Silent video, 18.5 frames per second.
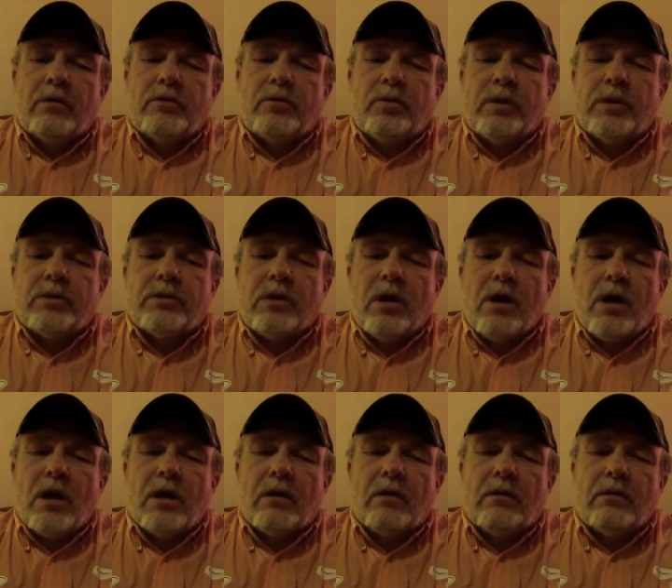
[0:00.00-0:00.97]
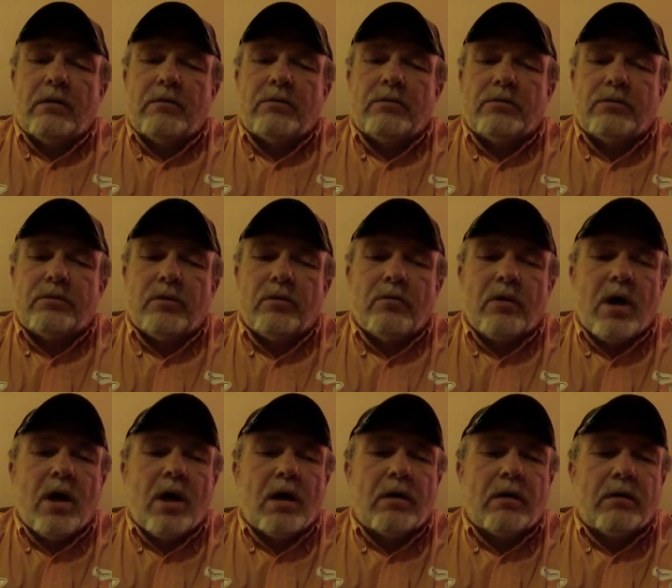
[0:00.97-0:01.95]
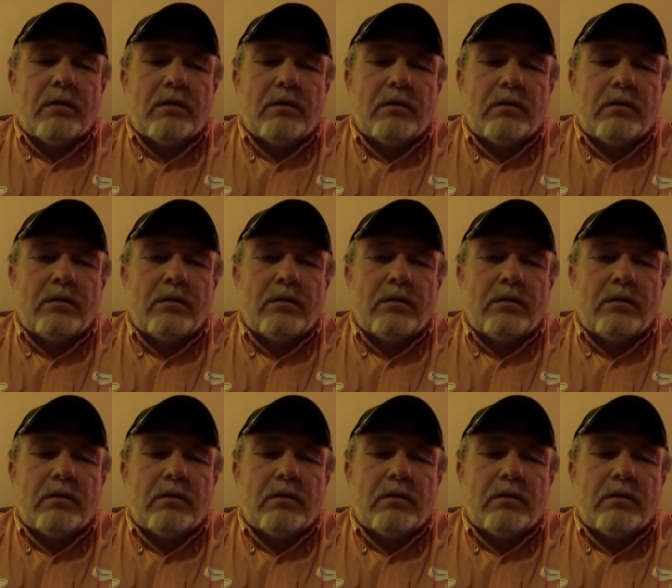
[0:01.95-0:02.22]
twist lock, screw lock.